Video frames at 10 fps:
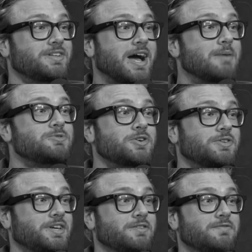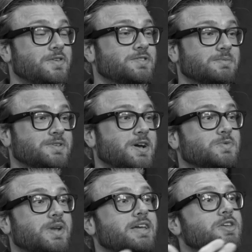I'm generally confused sometimes
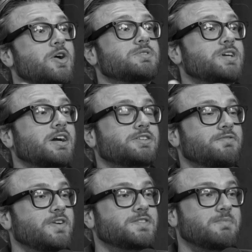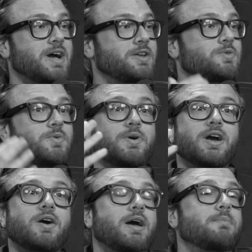when I know doctor friends of mine who
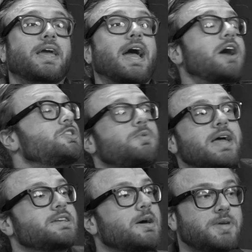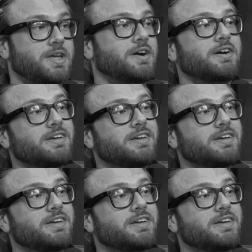I'm like, how did you end up here?